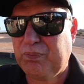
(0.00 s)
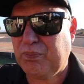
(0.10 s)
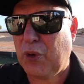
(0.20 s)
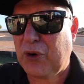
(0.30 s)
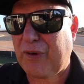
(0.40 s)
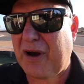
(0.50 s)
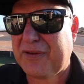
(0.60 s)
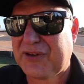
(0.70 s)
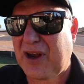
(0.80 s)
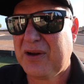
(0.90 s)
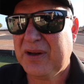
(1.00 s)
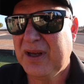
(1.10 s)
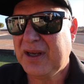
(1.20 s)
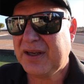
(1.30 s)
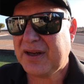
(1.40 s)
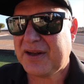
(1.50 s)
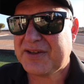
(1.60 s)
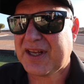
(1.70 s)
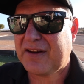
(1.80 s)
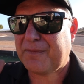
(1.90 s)
more growth. So,
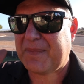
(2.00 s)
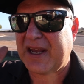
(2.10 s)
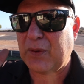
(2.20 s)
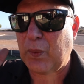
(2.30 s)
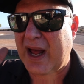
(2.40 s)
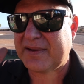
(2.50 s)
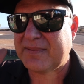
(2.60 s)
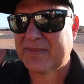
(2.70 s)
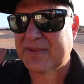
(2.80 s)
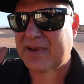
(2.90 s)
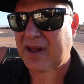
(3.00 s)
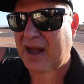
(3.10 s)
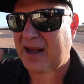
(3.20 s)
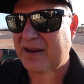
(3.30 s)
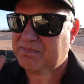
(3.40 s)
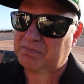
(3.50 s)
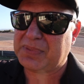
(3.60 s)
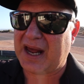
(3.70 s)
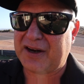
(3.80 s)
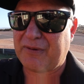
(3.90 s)
instead of being one
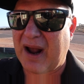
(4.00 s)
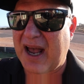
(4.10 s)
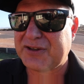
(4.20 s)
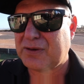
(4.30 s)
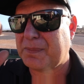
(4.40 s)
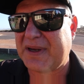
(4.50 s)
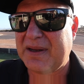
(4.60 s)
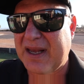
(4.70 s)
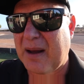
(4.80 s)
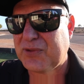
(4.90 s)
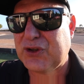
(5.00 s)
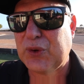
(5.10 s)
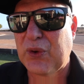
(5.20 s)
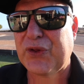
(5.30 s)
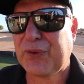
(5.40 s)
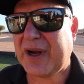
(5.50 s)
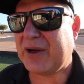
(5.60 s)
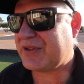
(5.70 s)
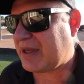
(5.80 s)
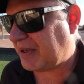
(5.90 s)
blade of grass, it'll become 2 or 3
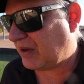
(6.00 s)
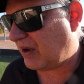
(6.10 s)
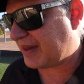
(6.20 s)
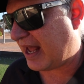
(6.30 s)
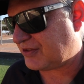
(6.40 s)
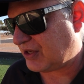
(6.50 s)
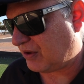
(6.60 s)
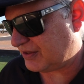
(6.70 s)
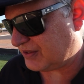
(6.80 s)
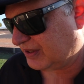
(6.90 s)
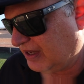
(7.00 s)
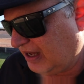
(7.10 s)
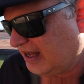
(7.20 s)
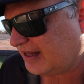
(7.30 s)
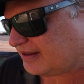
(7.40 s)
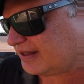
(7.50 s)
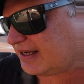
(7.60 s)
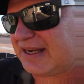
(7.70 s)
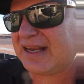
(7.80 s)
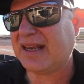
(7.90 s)
or something like that. So it's
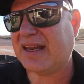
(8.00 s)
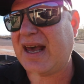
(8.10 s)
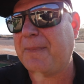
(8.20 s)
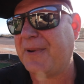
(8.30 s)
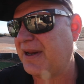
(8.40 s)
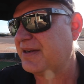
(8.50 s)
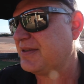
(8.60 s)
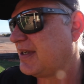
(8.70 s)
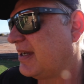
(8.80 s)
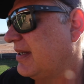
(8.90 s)
thickening it up, and